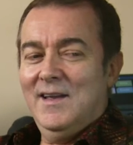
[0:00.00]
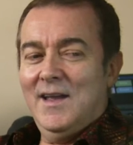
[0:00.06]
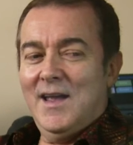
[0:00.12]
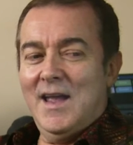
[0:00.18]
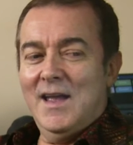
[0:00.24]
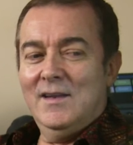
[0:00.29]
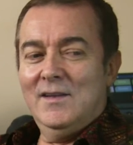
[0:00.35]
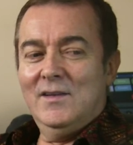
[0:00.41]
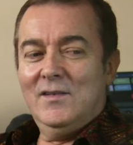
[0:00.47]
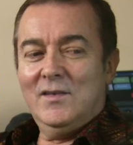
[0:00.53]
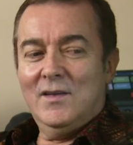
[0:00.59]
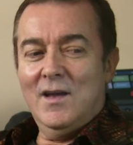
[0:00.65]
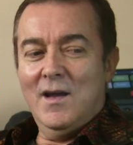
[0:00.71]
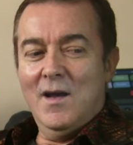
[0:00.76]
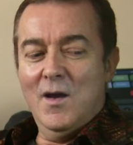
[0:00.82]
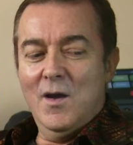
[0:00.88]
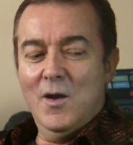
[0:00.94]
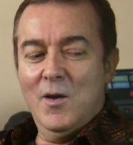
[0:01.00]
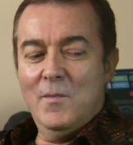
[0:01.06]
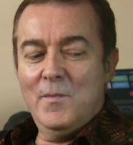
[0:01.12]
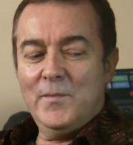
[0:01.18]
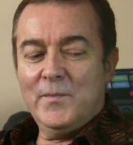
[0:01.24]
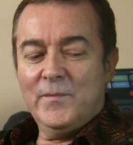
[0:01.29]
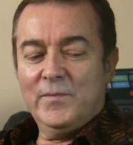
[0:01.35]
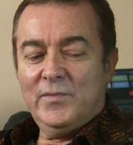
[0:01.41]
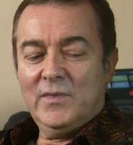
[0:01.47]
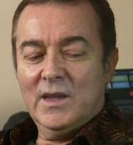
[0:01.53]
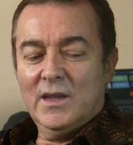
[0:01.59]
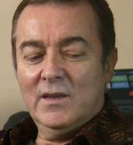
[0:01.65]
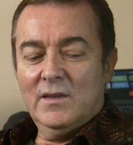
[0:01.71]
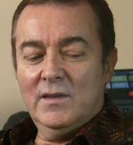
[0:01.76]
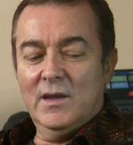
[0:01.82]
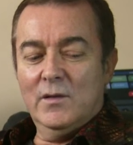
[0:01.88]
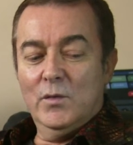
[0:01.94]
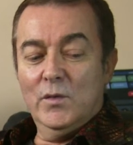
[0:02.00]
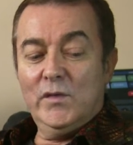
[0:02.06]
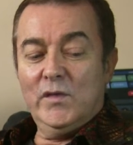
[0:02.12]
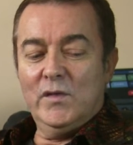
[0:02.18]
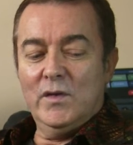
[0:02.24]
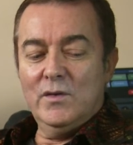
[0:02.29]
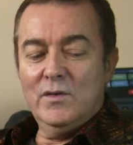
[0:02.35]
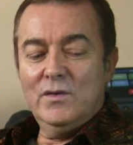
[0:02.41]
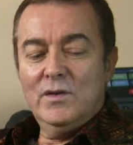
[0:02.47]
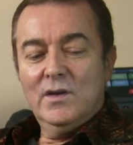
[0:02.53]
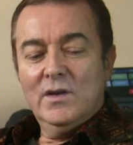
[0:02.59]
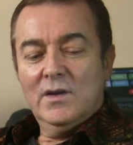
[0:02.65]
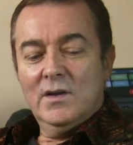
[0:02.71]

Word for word: And um, then also,